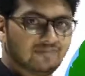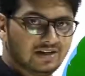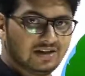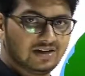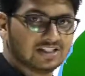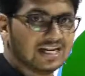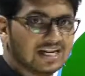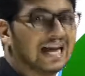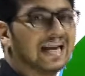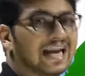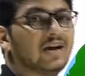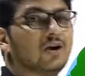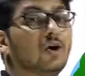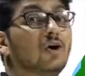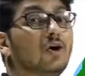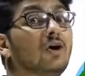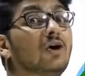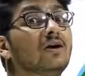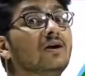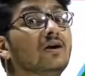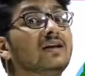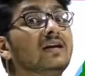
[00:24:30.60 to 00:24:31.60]
we stand
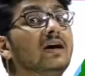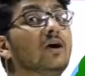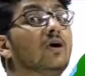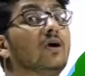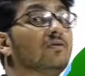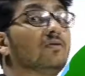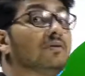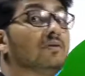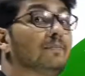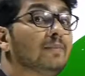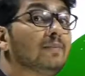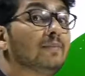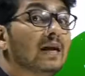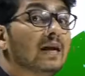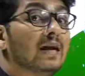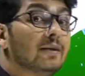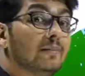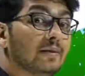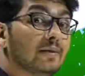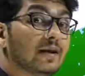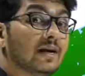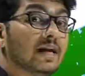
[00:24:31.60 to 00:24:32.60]
on or we
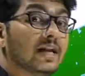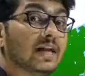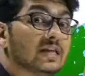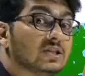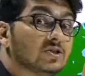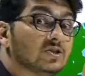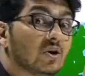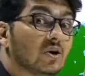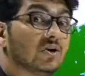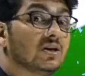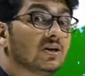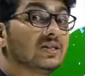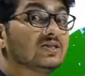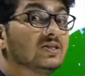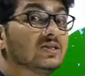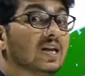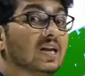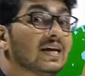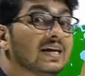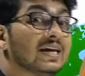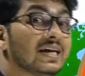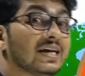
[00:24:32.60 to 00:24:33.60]
build buildings on, is
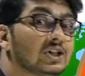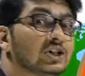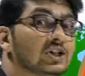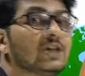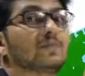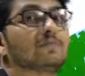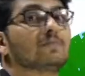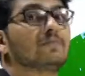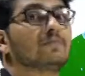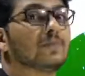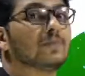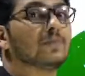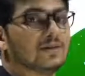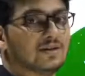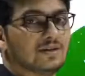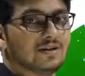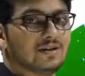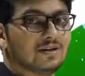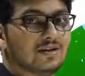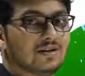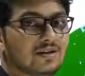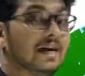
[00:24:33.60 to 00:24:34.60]
like a ship,
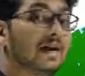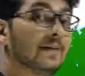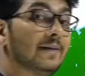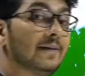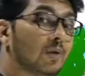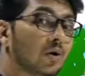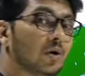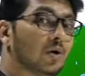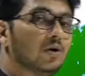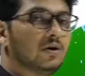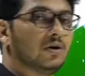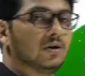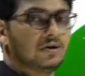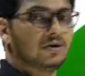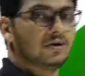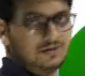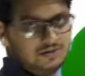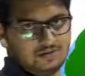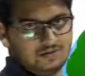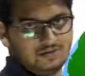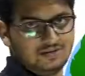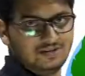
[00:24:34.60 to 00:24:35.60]
a boat.
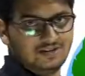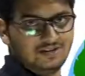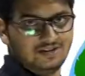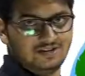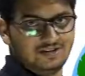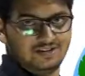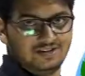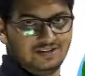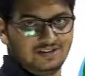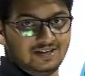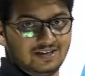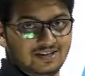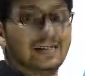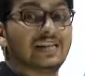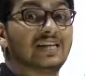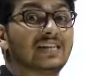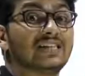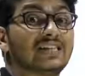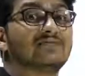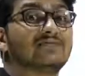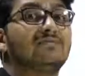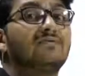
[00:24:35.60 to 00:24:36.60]
It
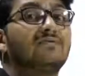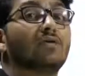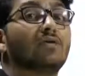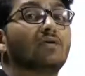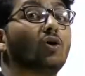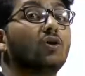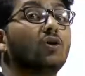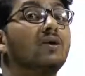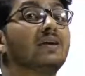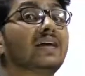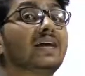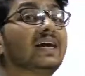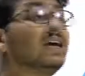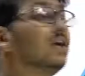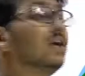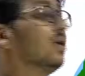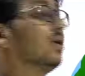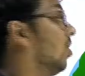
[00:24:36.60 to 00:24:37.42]
is floating